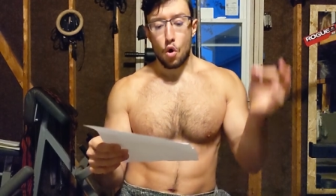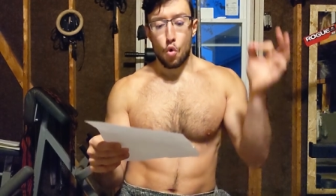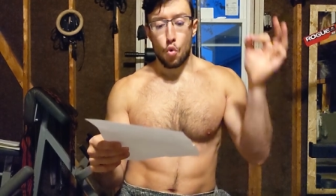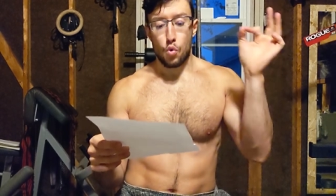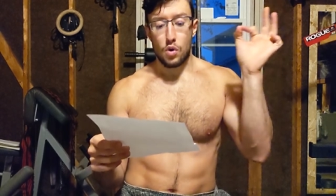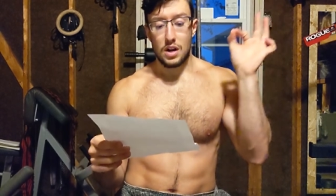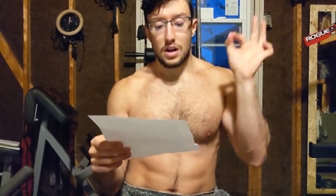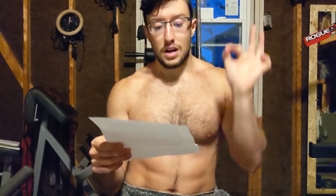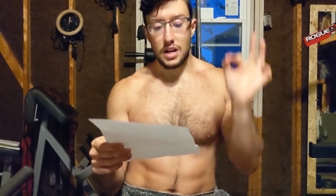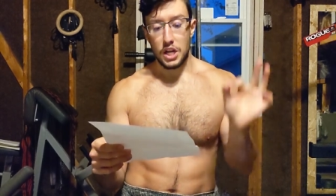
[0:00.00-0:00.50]

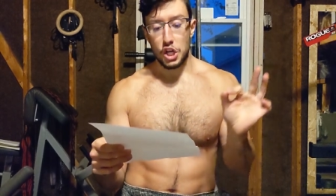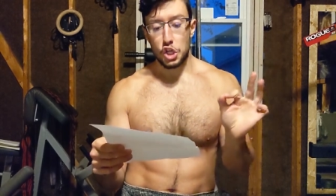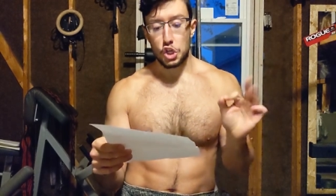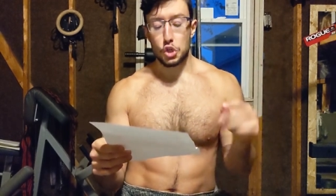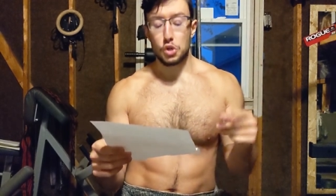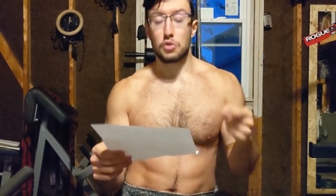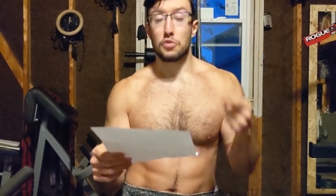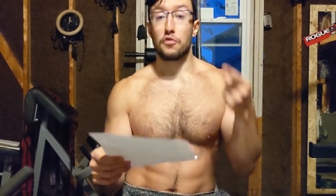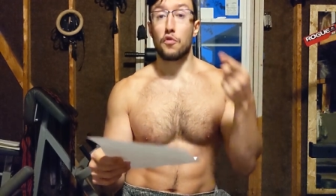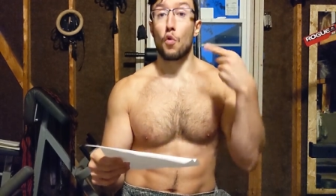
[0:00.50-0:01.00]

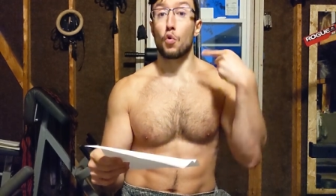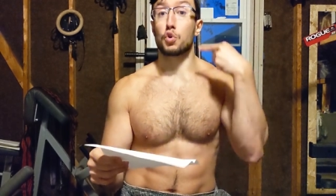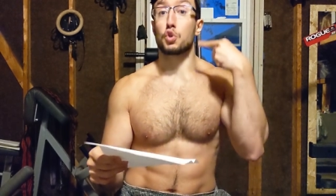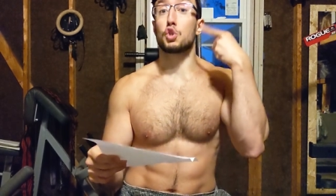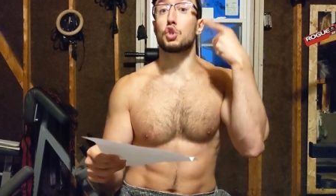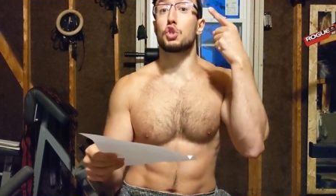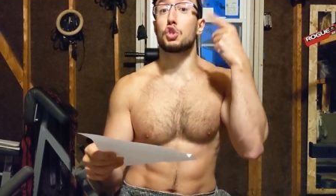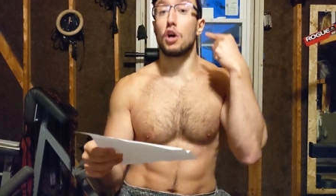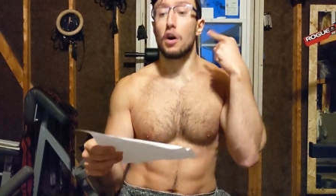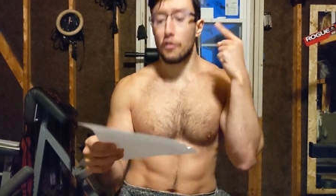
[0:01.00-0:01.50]
Religion for
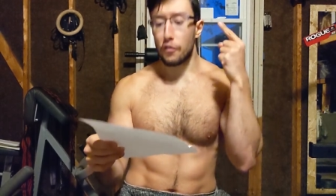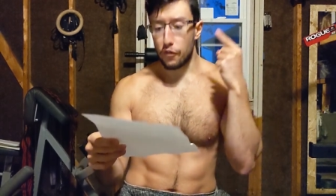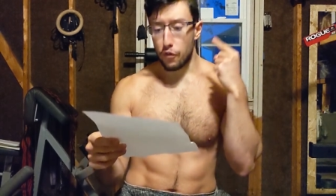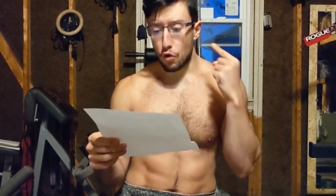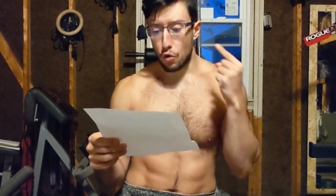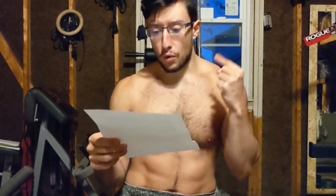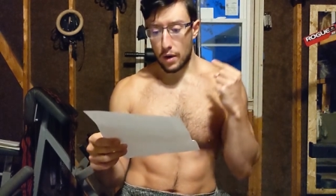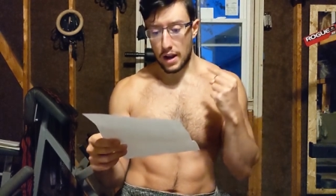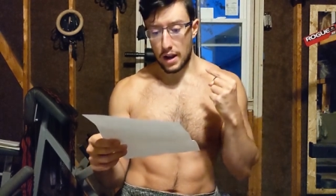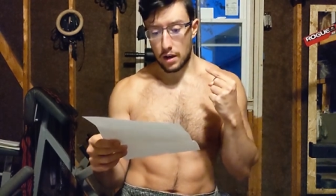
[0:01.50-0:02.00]

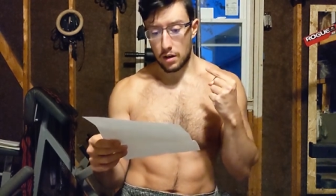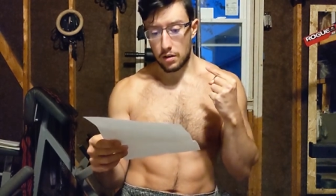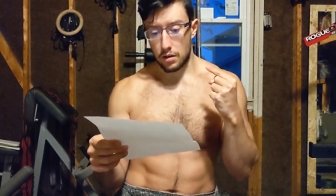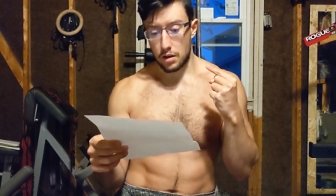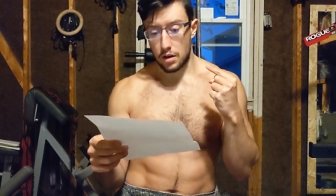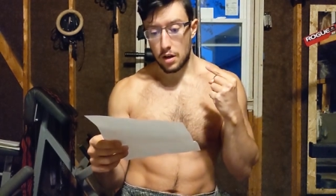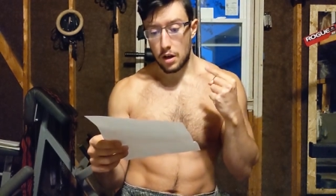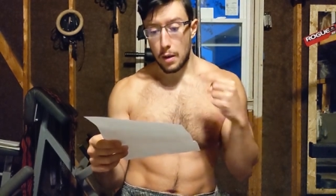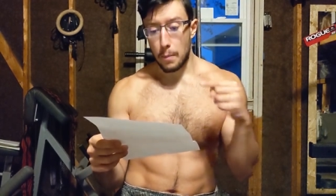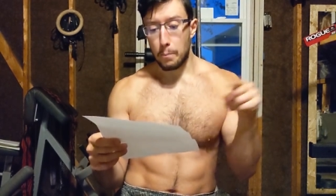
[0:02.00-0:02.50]
suffering
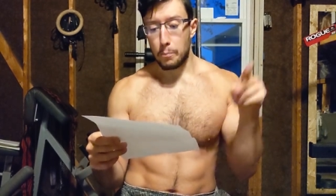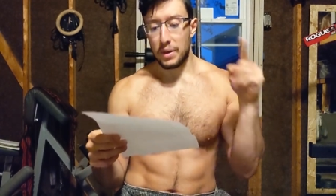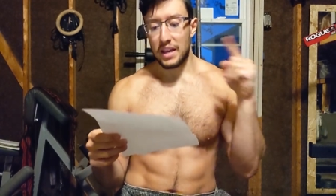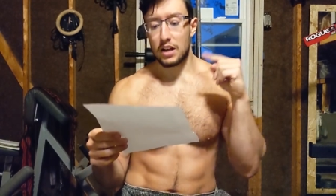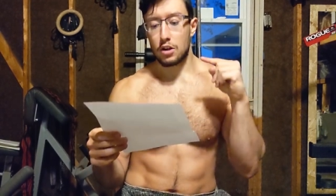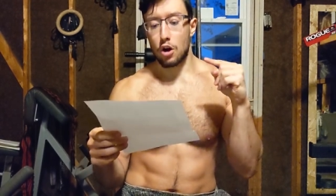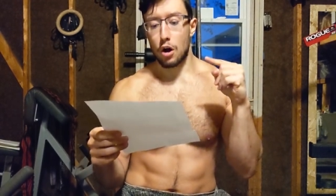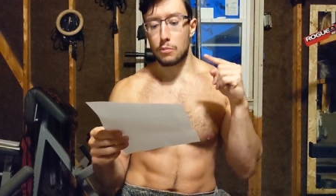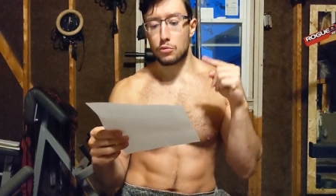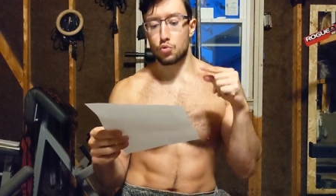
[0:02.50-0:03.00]

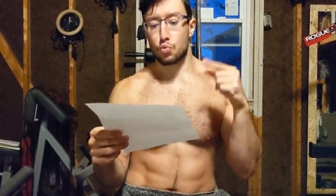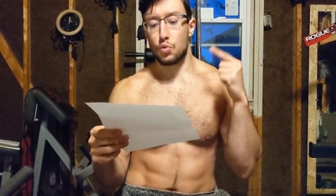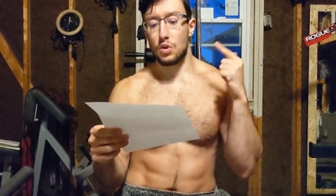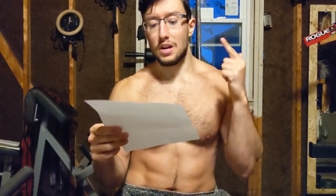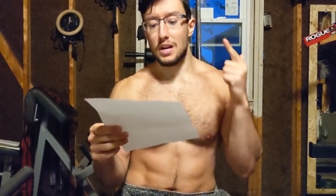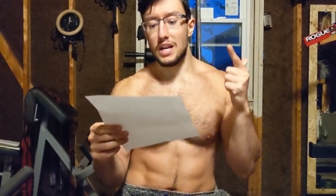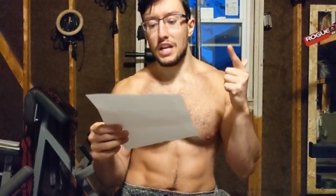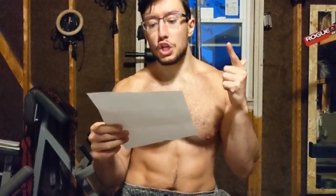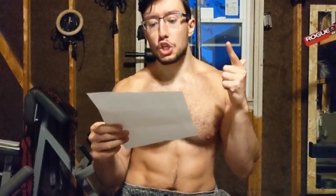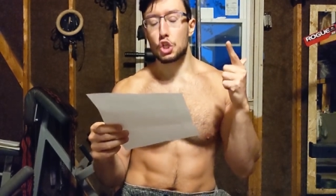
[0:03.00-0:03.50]
becomes
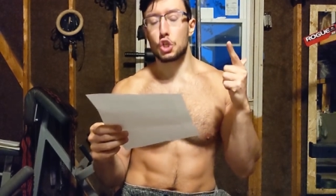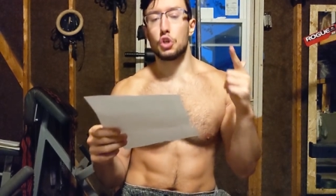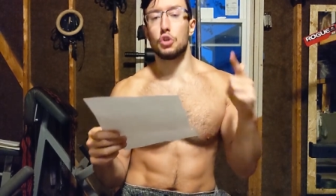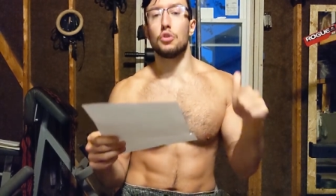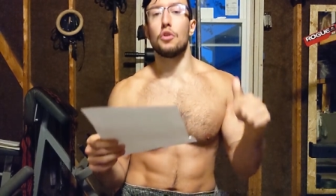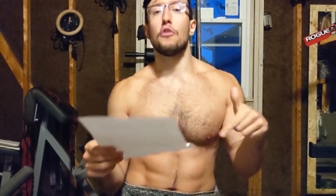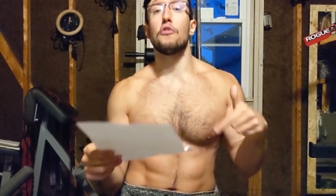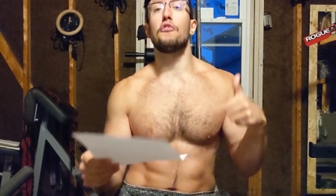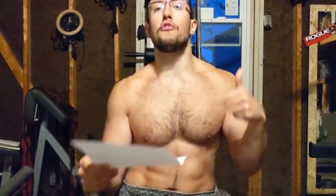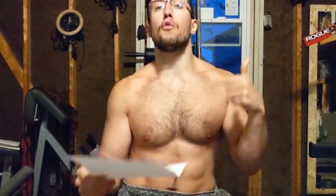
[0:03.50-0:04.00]

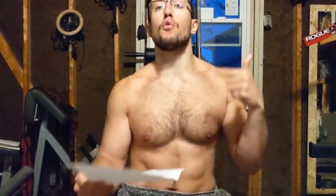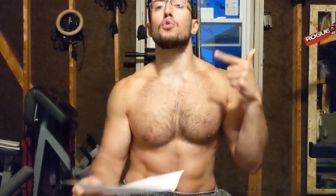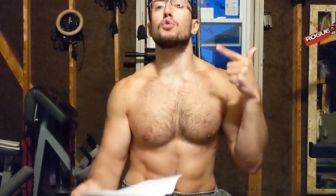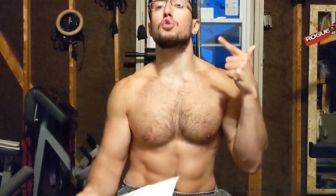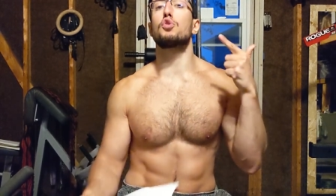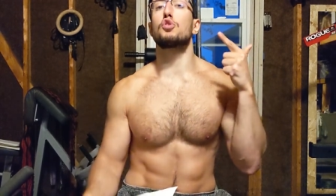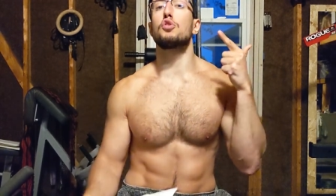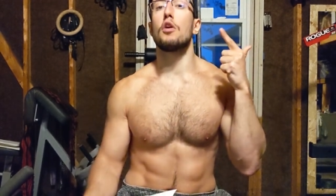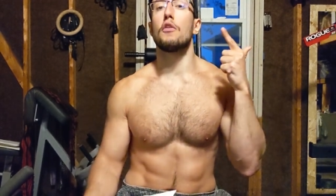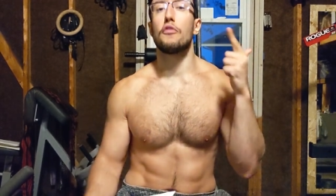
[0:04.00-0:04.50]
religion for
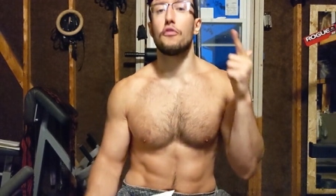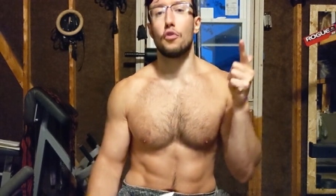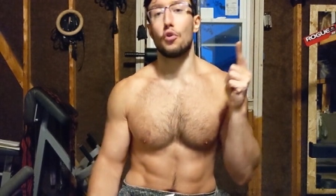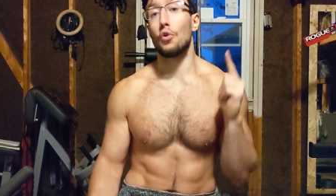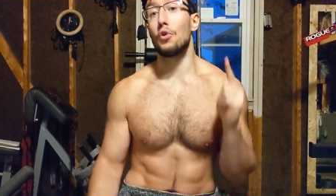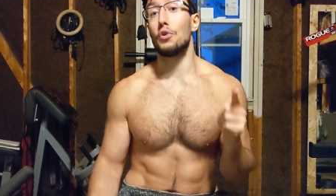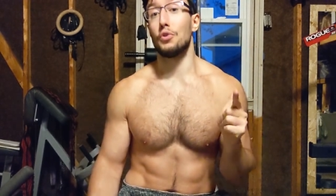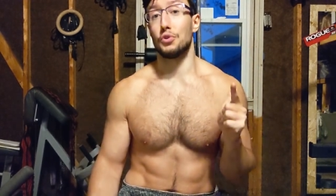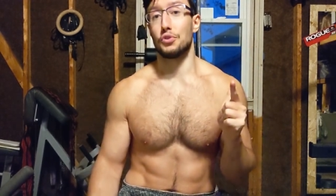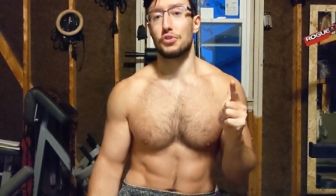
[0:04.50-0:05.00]

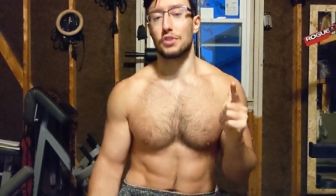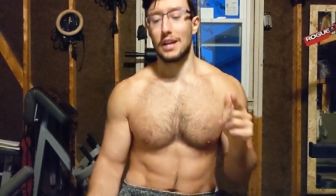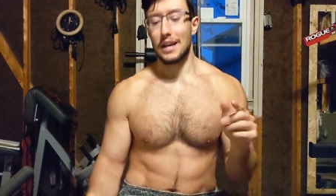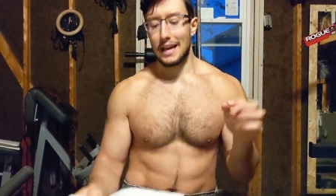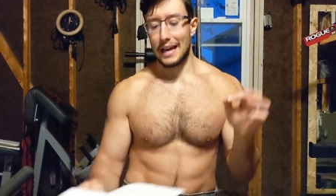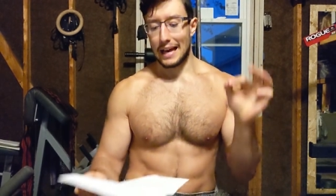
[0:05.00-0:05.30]
sufferers.